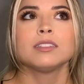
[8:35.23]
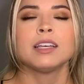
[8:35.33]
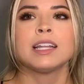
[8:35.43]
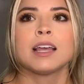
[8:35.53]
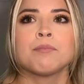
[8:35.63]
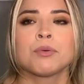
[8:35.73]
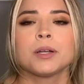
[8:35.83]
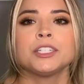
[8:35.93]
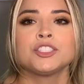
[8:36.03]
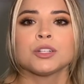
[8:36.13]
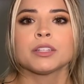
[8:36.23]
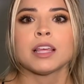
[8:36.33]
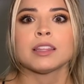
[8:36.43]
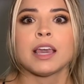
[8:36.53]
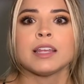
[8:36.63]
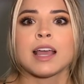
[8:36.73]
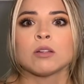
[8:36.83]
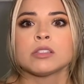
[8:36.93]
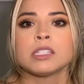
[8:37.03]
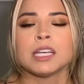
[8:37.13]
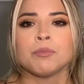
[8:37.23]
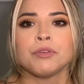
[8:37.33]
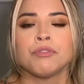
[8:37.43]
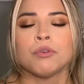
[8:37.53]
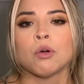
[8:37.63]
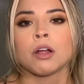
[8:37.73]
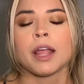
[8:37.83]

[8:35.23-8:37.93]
and I'm pretty sure that they announced it before